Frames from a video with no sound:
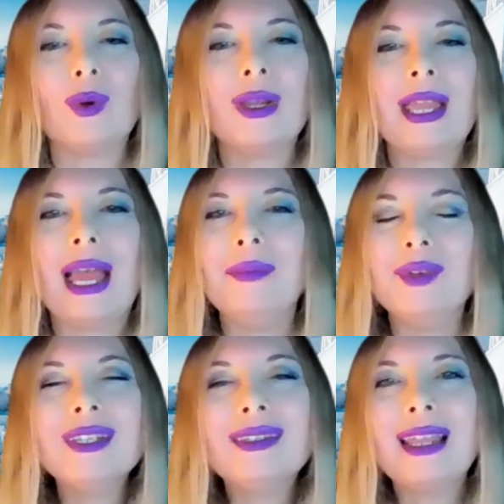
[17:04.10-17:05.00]
So
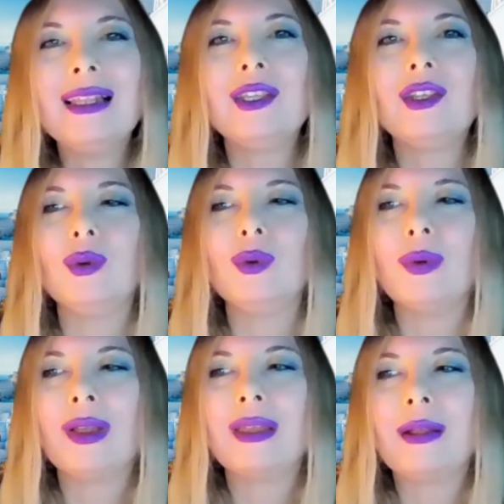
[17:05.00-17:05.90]
I'm just telling
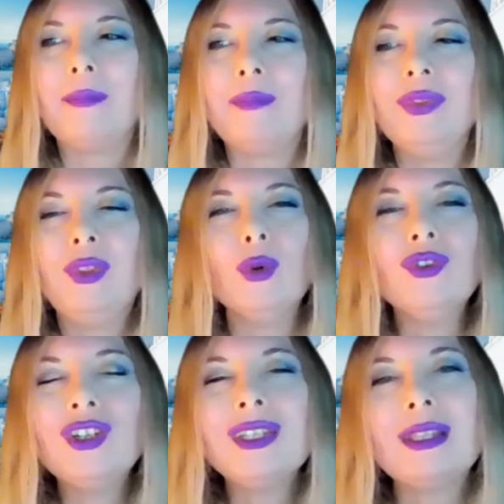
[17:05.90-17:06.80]
you,
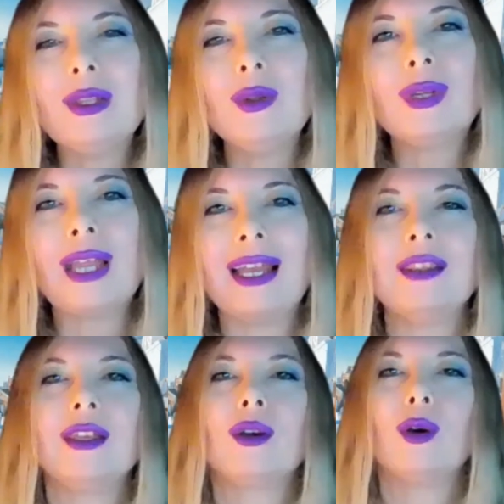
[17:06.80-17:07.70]
don't just look
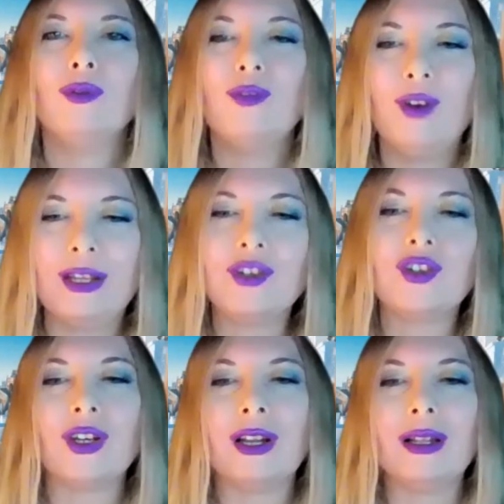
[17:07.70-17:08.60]
at the
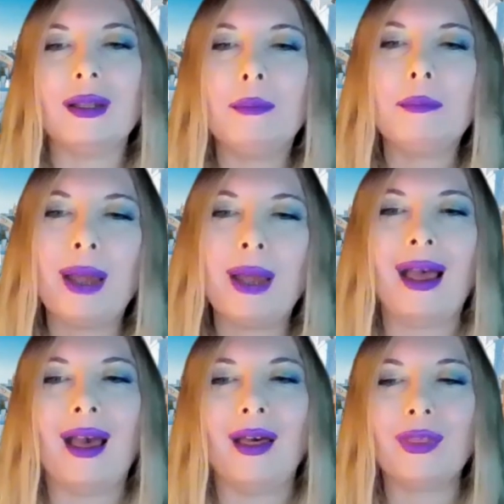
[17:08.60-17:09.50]
conventional
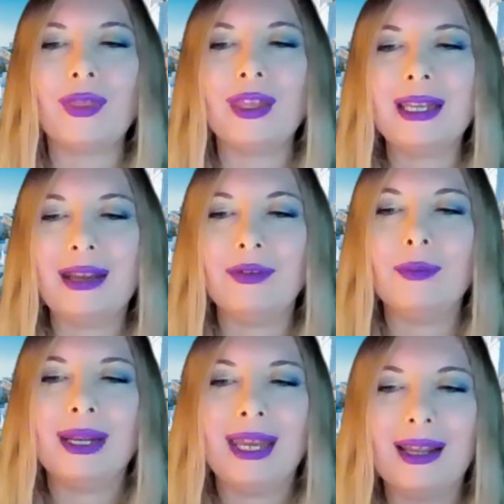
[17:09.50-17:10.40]
path that
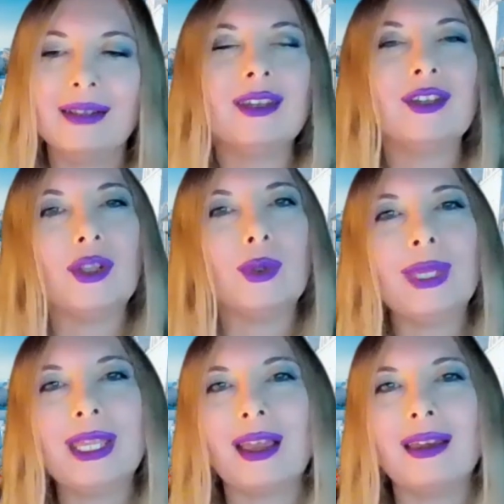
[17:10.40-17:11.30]
everybody else is
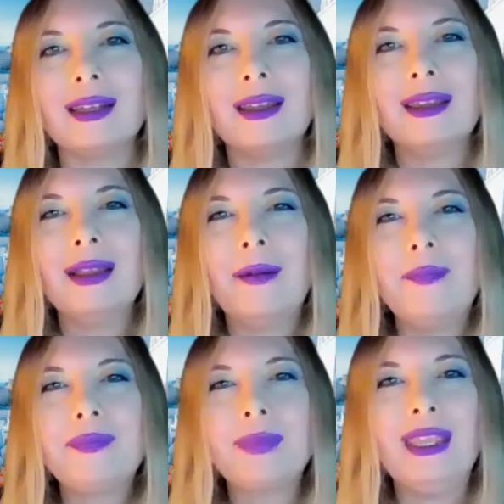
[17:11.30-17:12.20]
looking at.
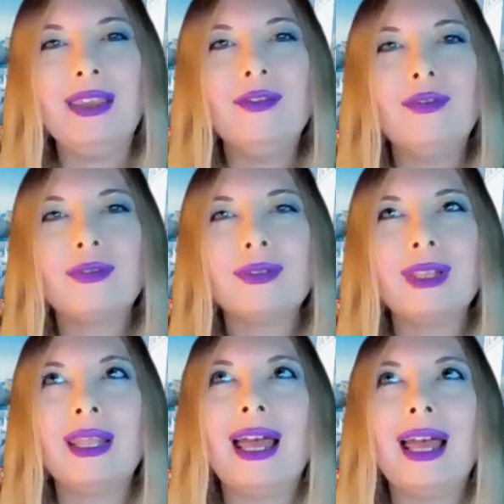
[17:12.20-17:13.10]
If
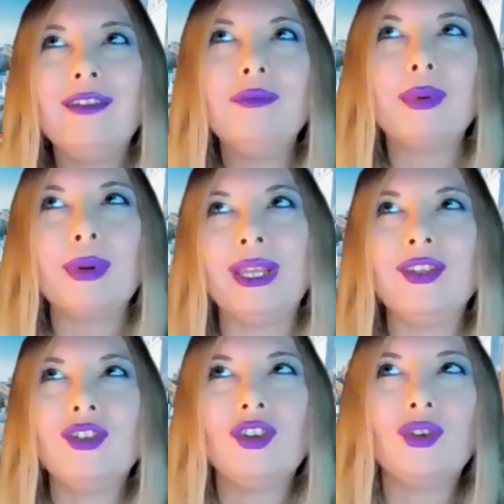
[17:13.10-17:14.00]
life
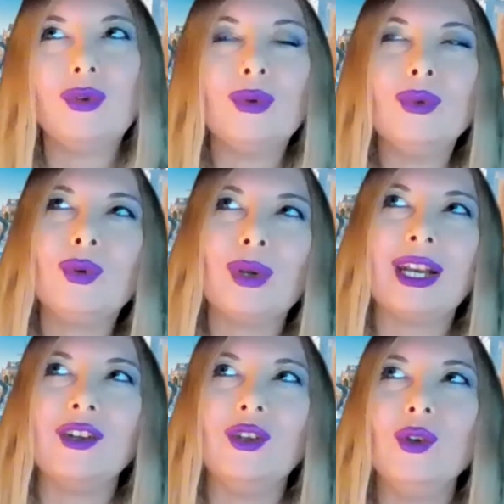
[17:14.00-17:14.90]
brings you to
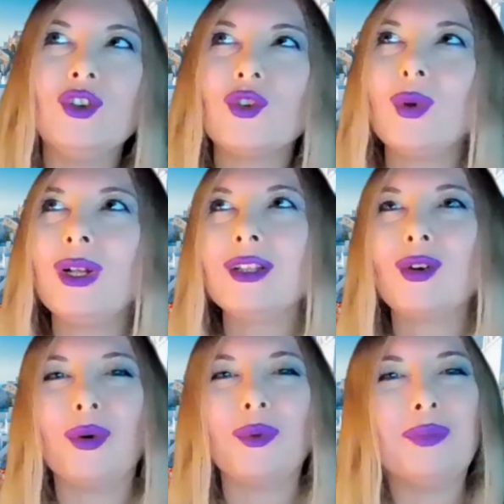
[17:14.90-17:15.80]
an unusual
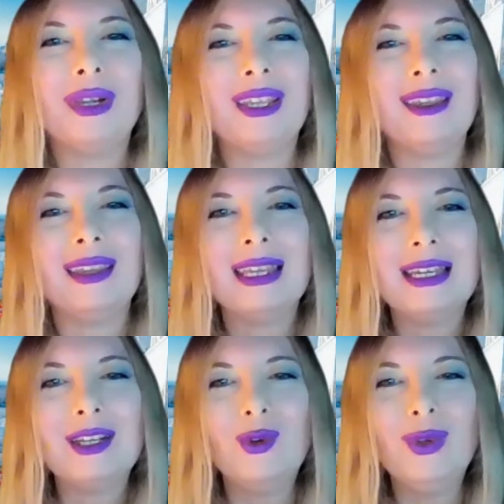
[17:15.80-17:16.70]
company,
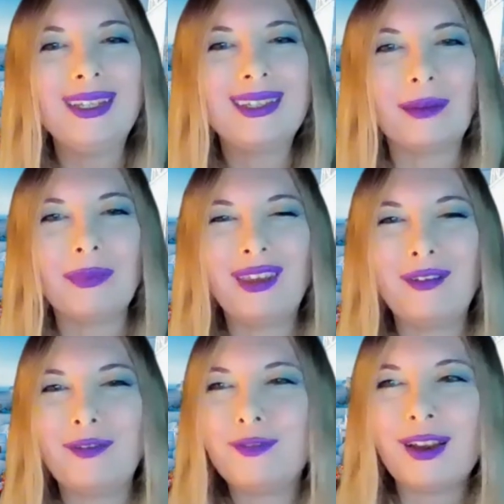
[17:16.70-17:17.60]
doing
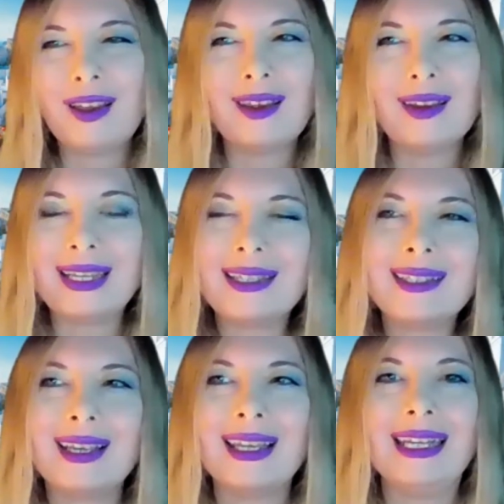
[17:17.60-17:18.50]
something fun,
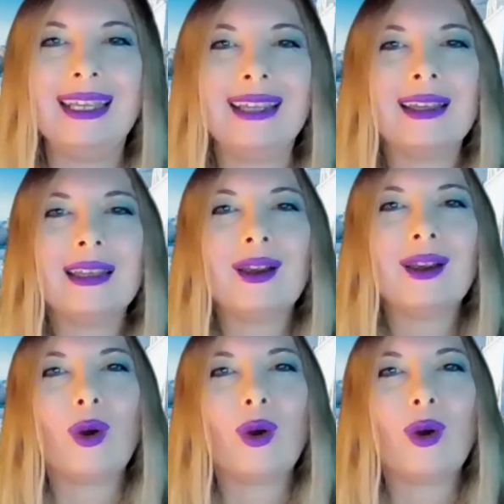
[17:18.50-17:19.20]
exciting,